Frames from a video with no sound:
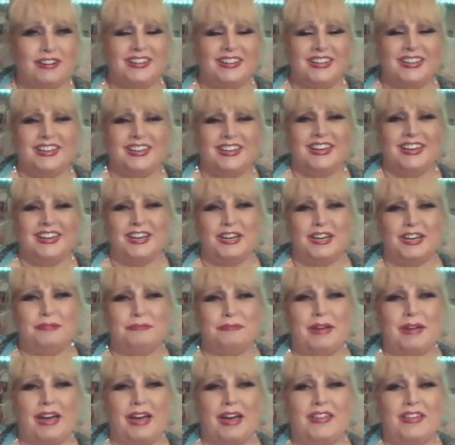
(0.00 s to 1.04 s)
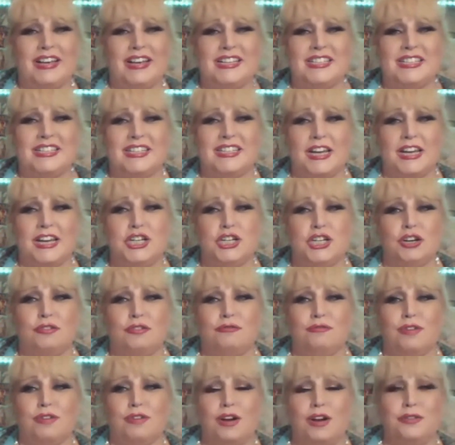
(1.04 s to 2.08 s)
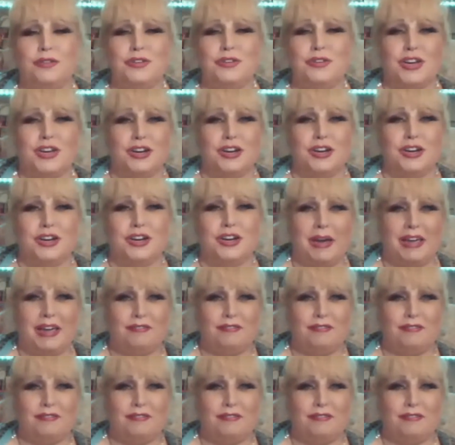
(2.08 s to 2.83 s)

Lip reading: and that is Station Road, Herne Bay, right